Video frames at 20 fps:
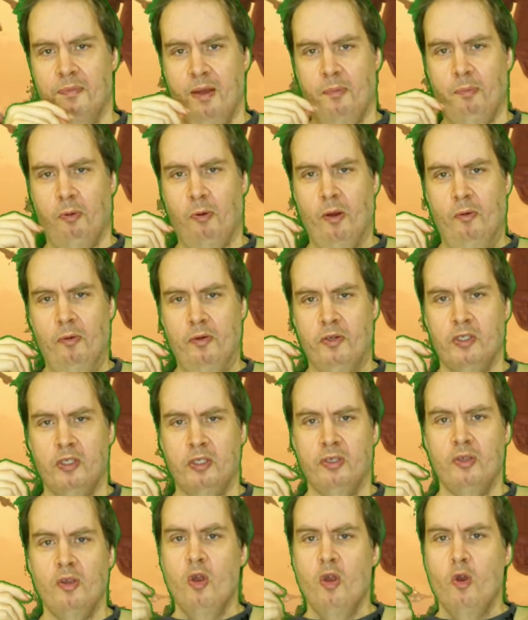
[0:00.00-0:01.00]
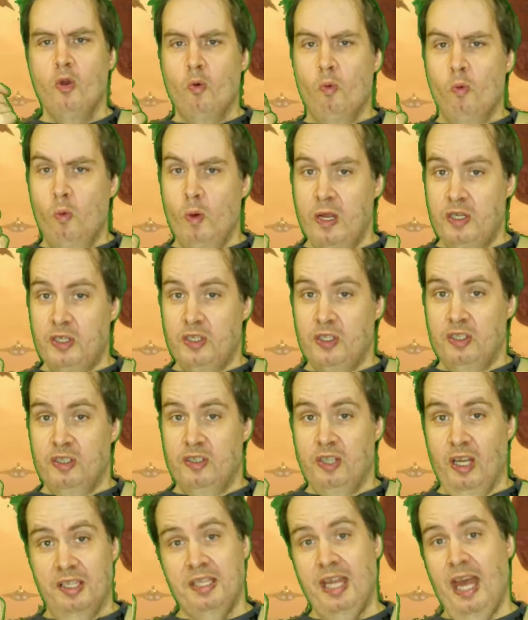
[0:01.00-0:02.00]
approach which
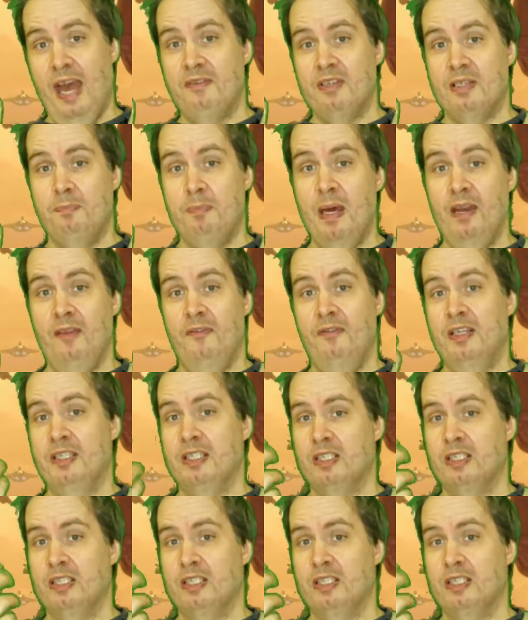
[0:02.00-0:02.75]
does have its benefits.